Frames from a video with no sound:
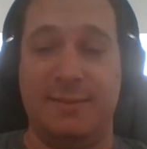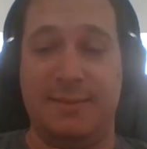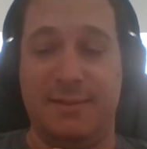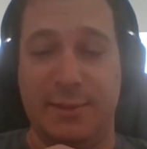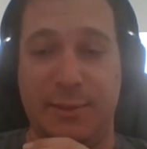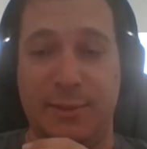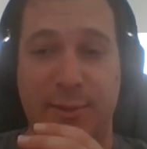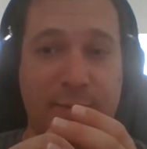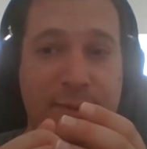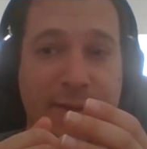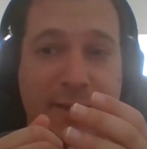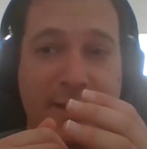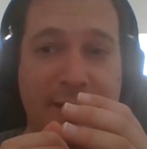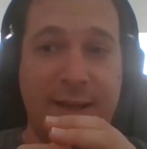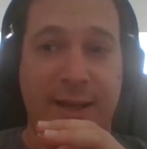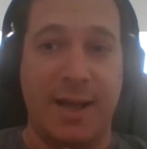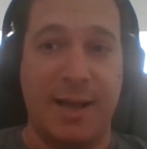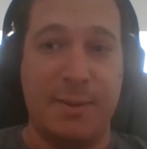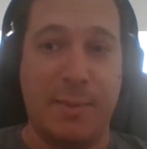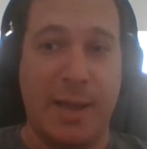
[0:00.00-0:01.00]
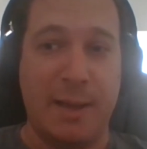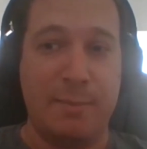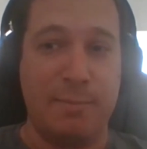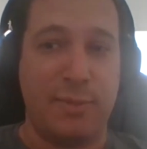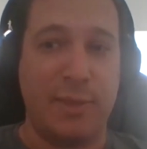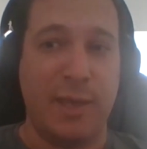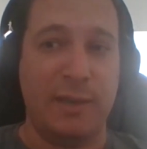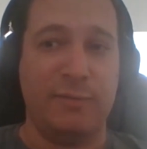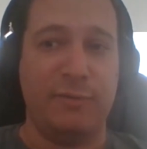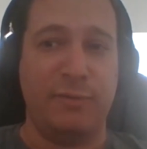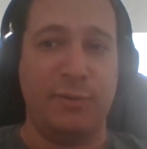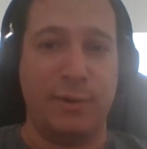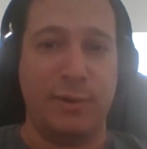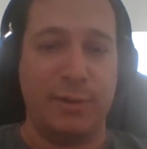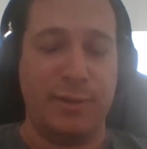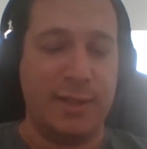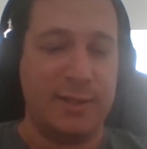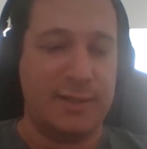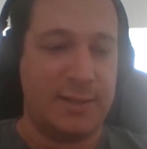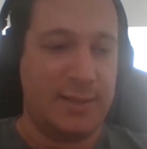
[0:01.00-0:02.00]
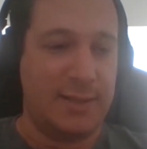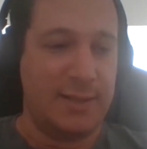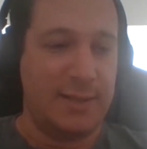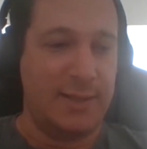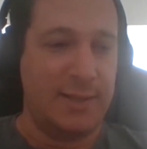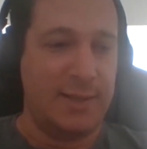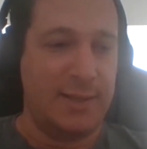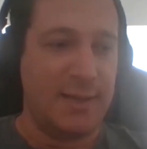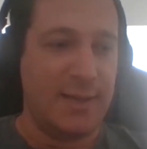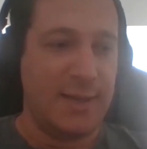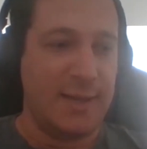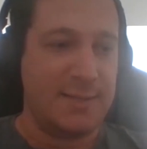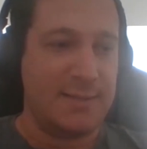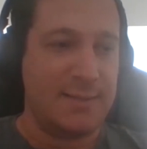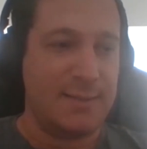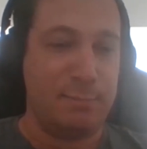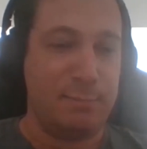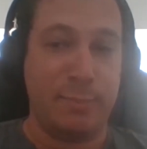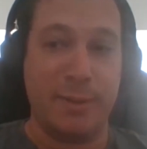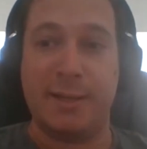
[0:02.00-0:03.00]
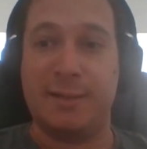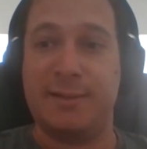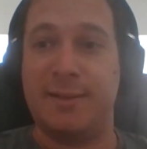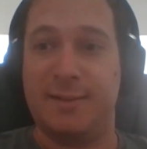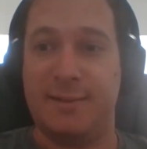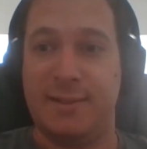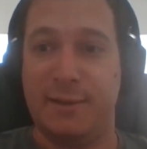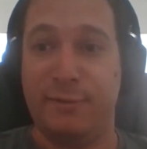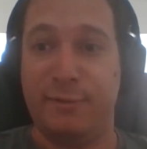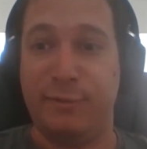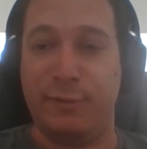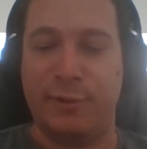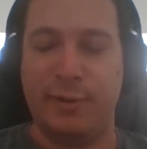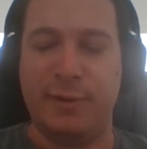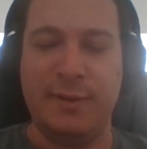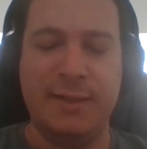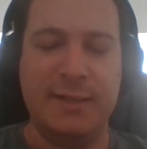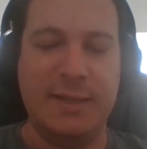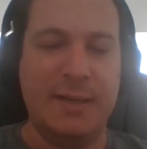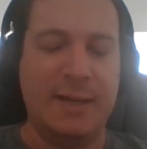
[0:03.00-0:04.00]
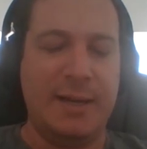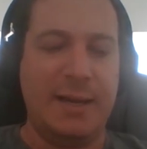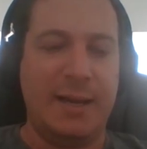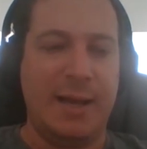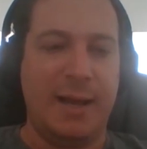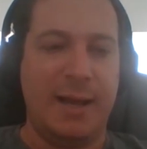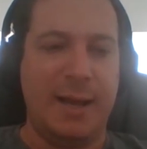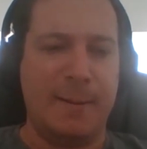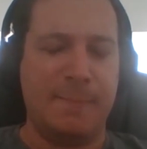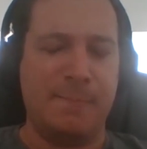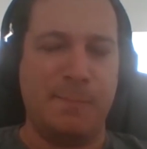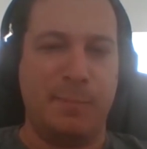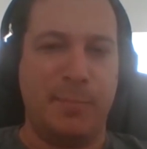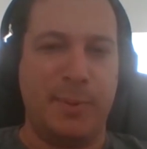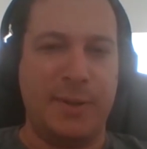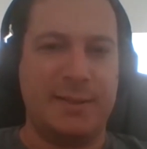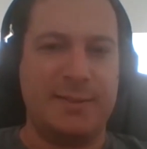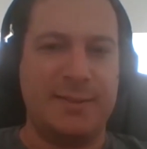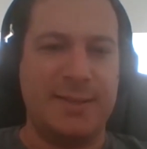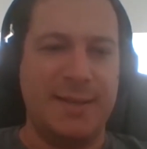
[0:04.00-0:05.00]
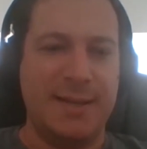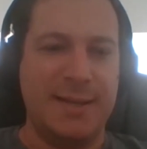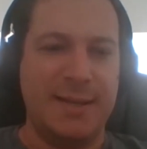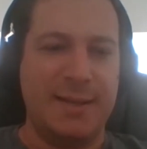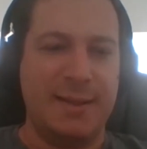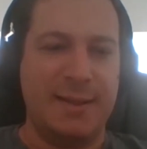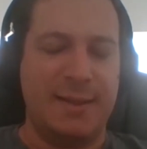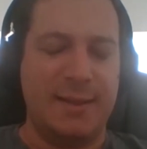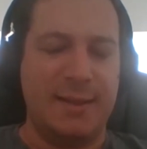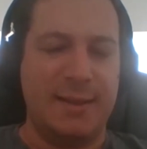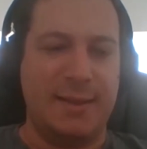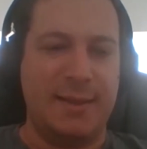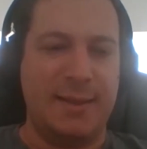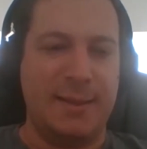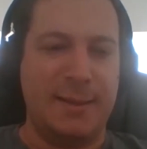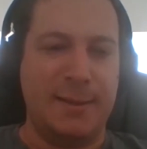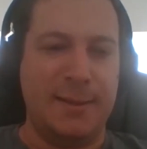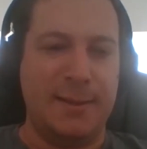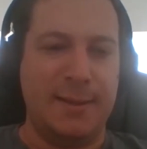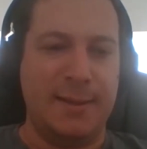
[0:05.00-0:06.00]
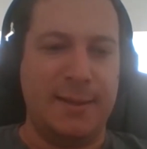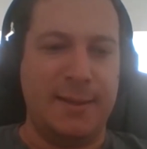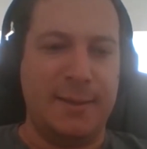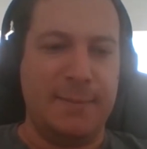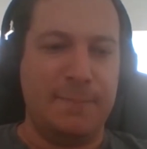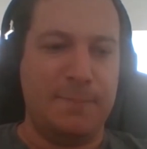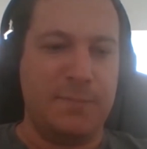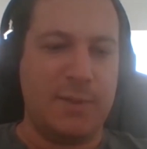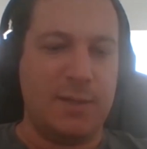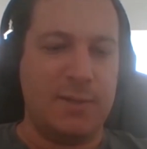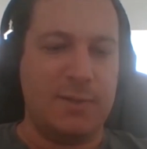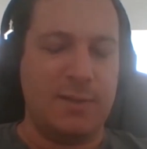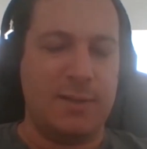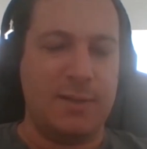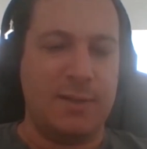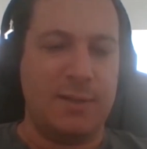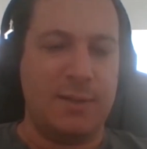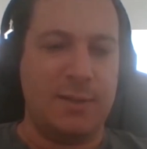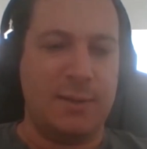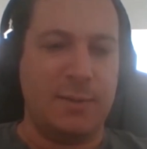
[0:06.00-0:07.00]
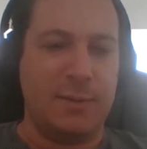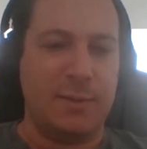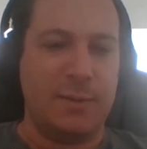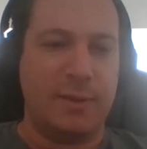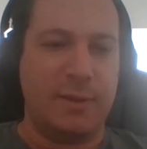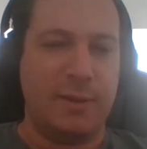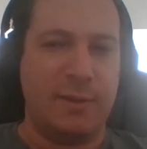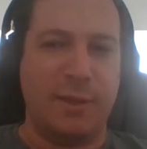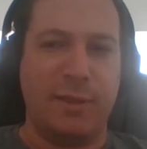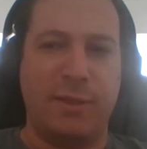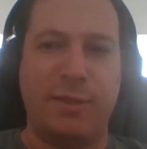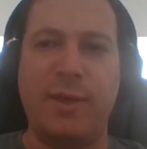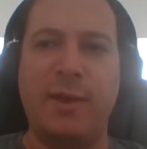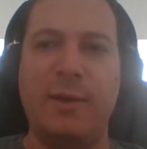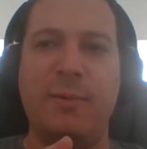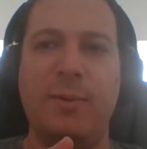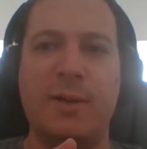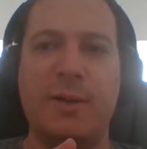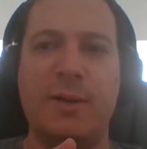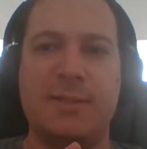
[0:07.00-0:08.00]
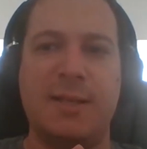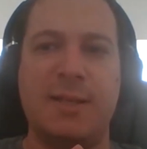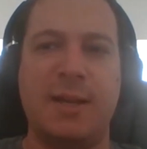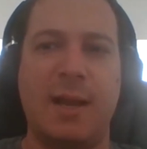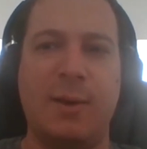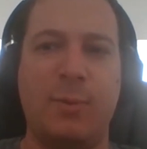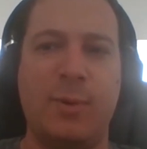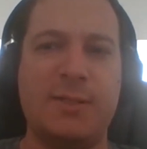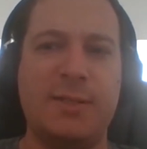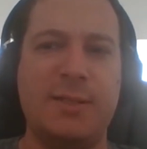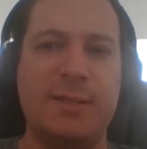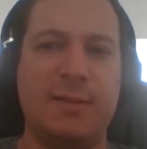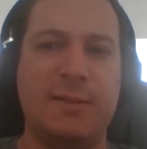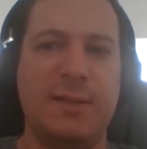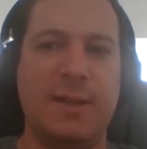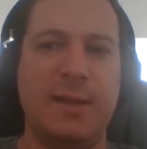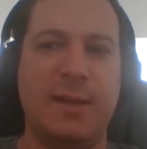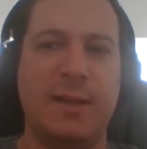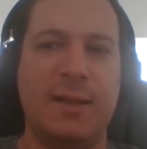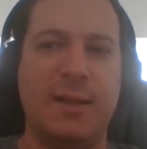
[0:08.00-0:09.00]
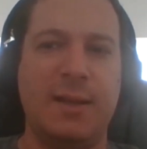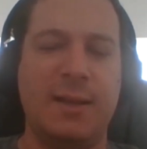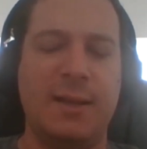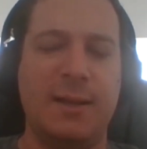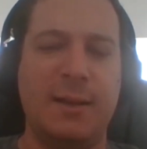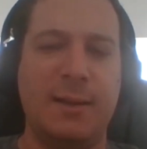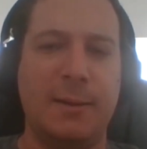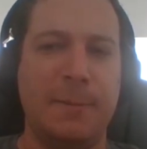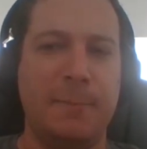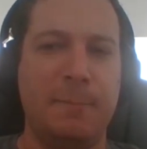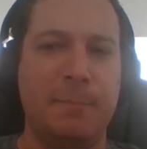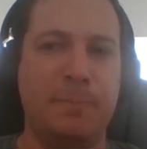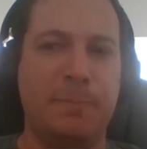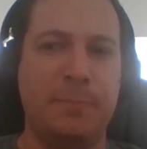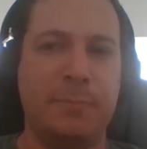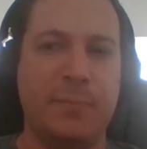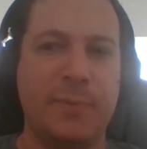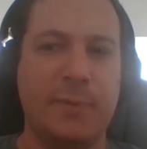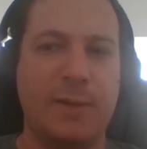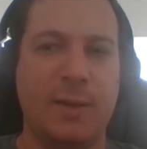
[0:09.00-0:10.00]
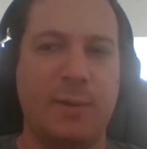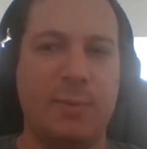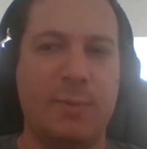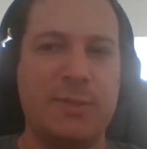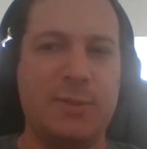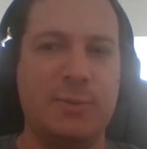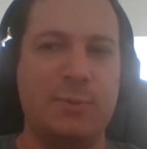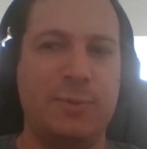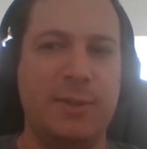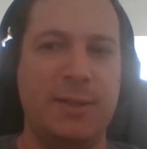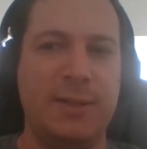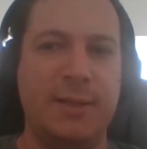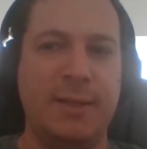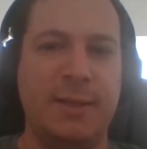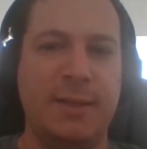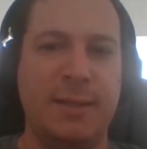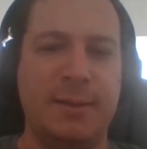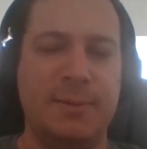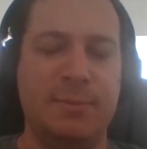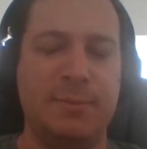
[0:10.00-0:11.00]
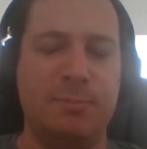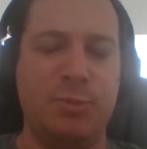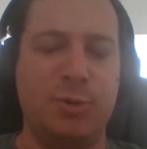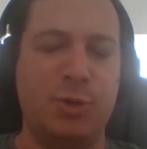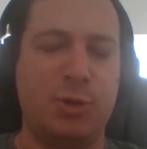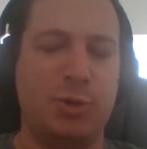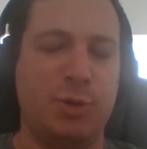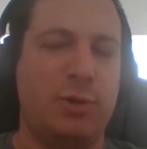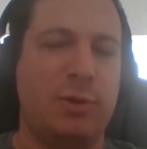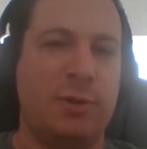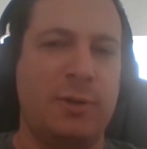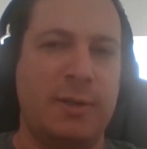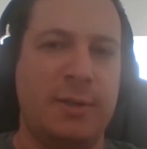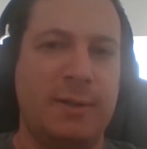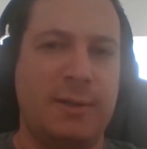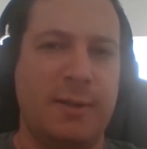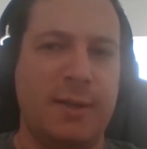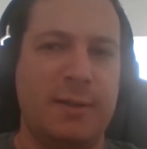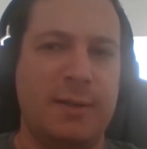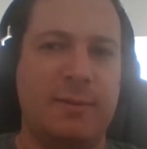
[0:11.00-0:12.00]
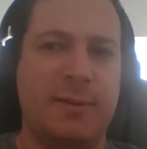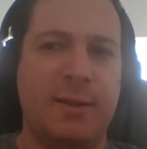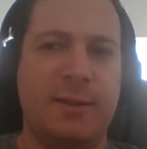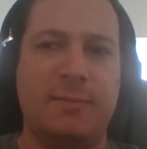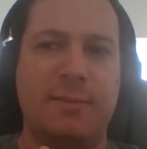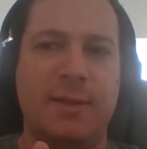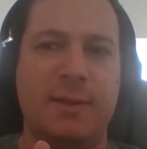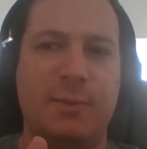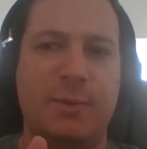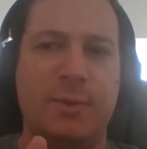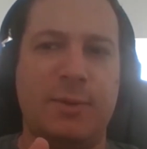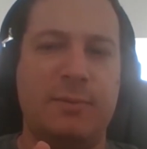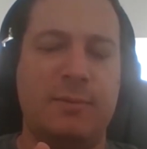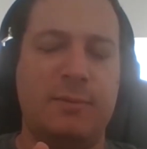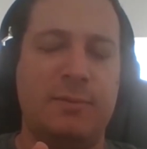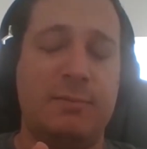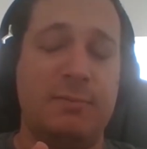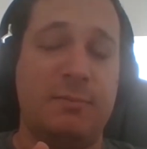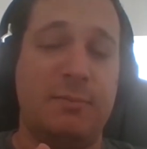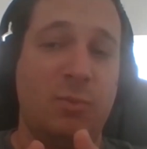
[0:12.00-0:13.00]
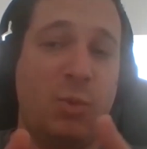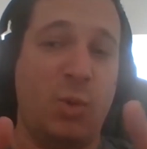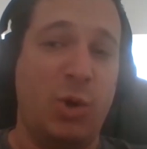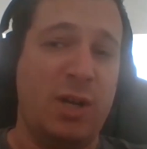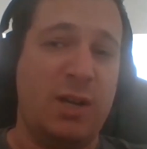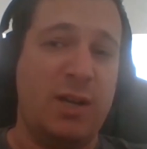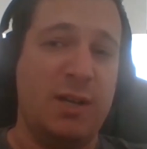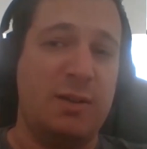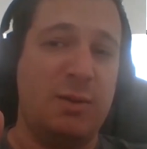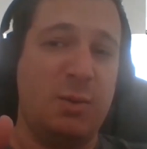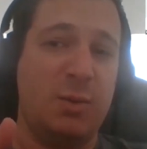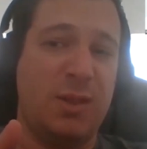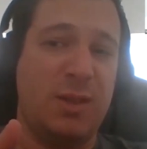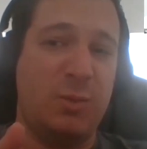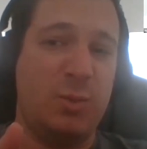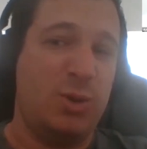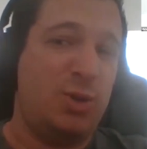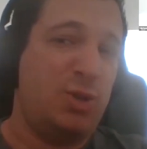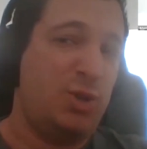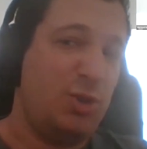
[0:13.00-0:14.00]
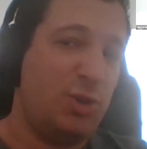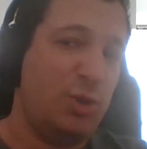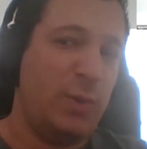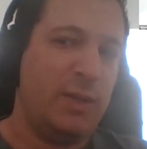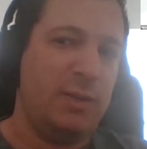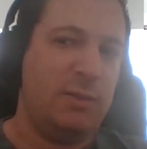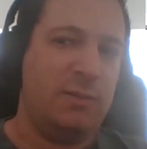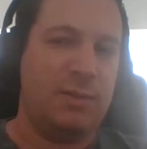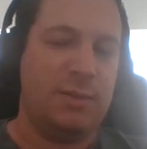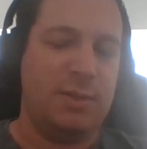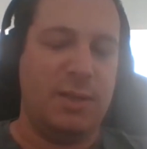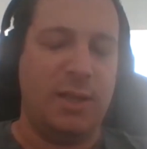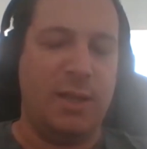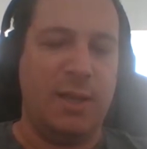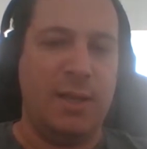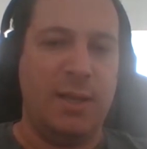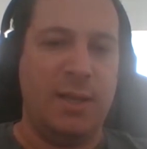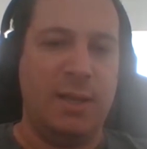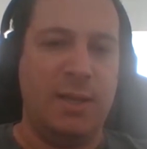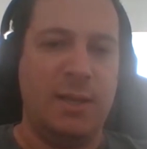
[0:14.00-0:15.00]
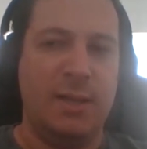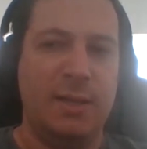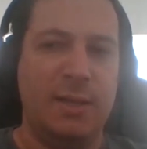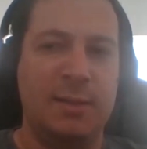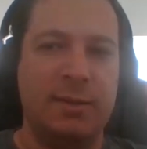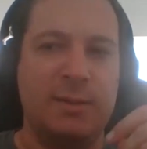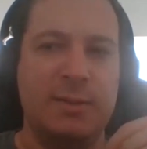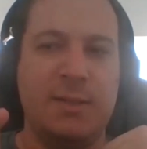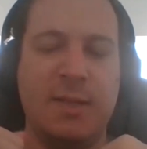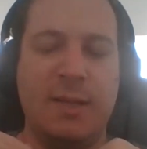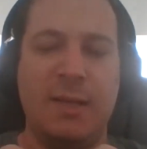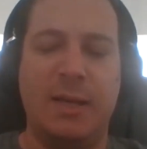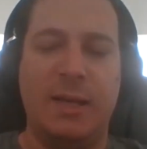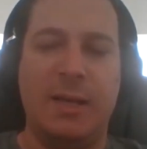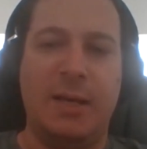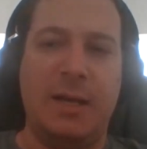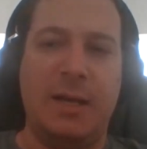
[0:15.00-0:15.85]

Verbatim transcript: you know, I'm, I'm thankful that he has begged to differ, uh, but the, the, the you know the, the, thing was that I wasn't uh, um, I wasn't really sure that that it would work and that we should do it. And